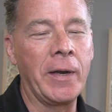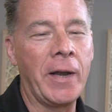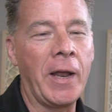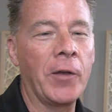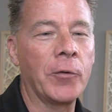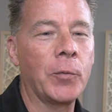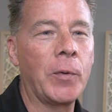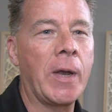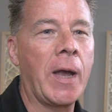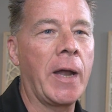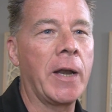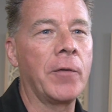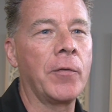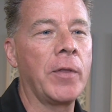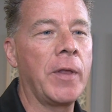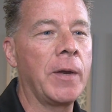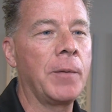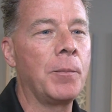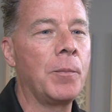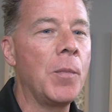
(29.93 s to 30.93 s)
And as we got
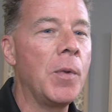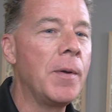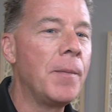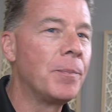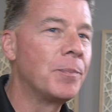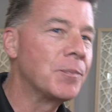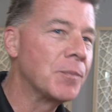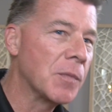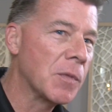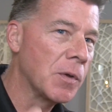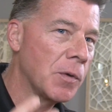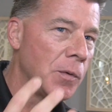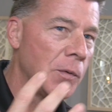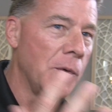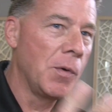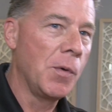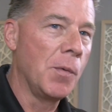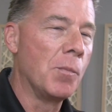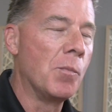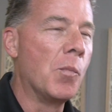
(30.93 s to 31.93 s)
everything
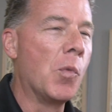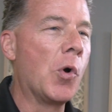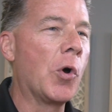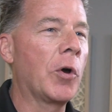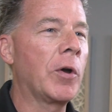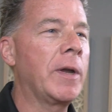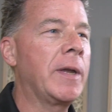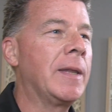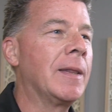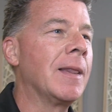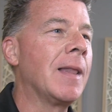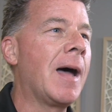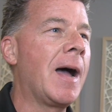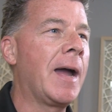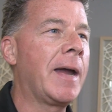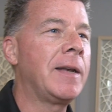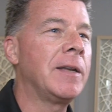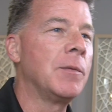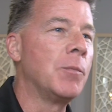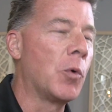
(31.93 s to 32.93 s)
more in
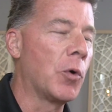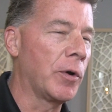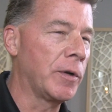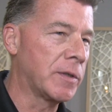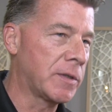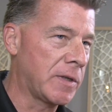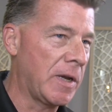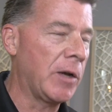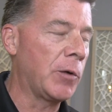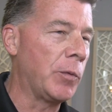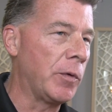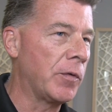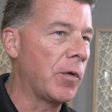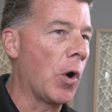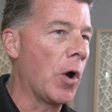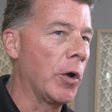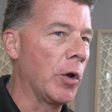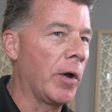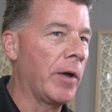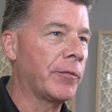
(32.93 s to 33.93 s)
line and more in sync, we've
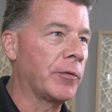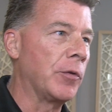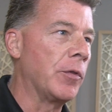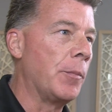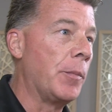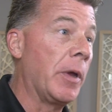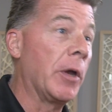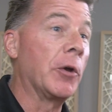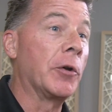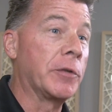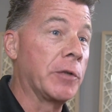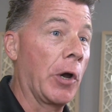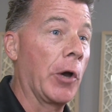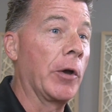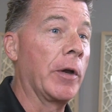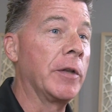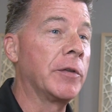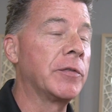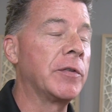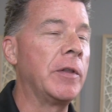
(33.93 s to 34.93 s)
gone after the bigger
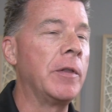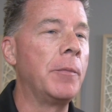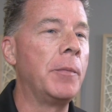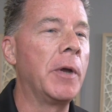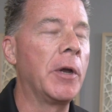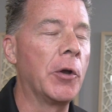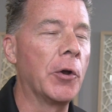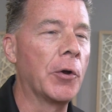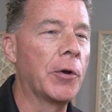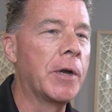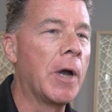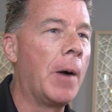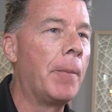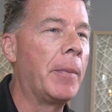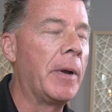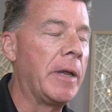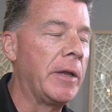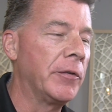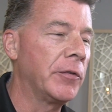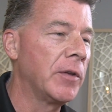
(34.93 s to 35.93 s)
targets and the bigger
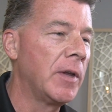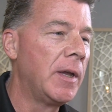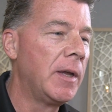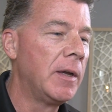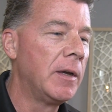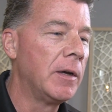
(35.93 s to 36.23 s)
companies